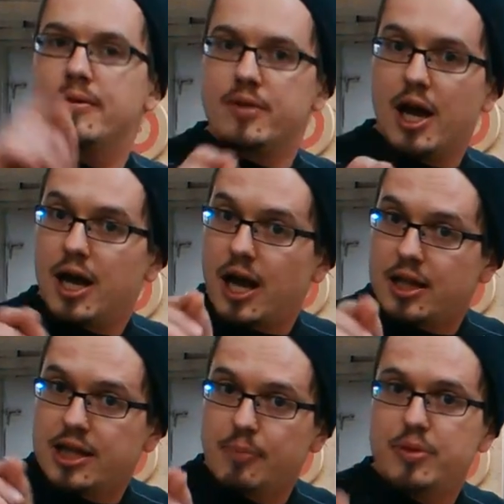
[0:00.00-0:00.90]
I got
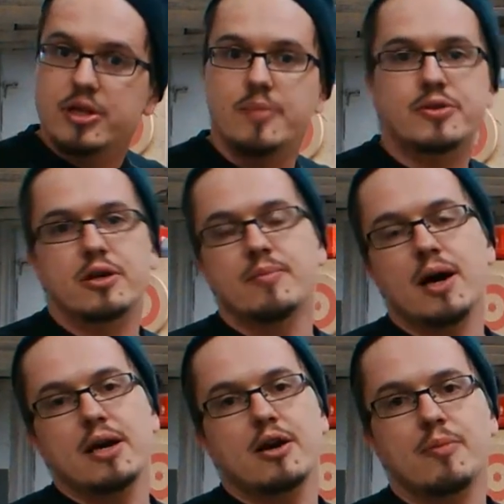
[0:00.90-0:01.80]
a couple of tips on
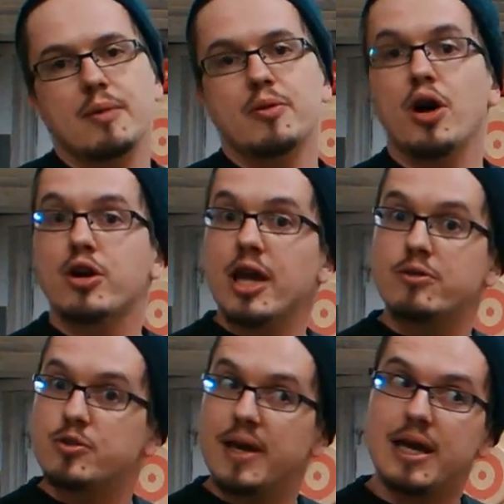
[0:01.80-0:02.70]
my blog on how
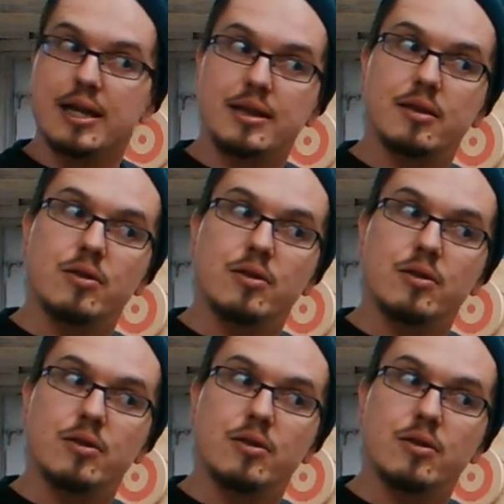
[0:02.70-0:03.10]
to make